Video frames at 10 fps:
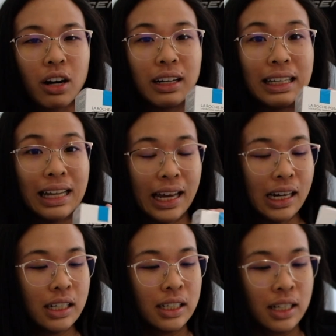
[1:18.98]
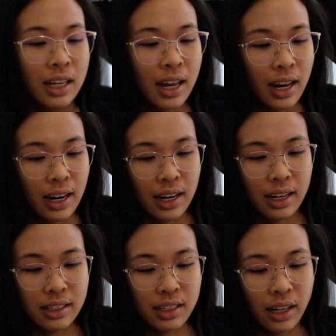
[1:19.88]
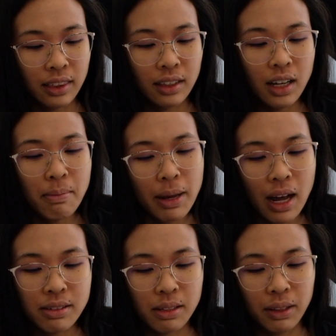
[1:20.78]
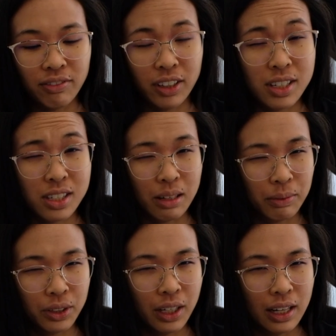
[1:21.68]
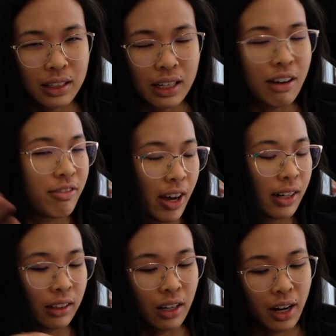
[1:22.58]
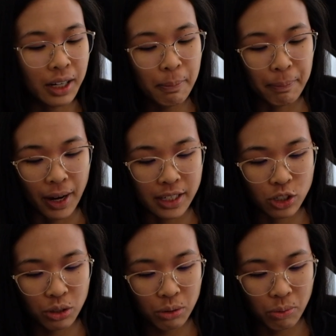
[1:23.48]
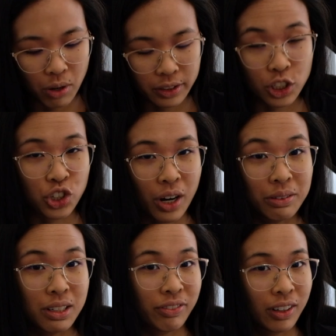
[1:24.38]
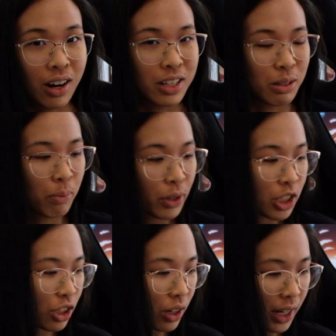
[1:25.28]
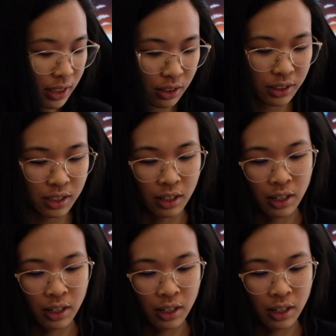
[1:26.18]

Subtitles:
Lait. And I think I may have something very similar in the Event line, but I do want to try out different kinds of moisturizers.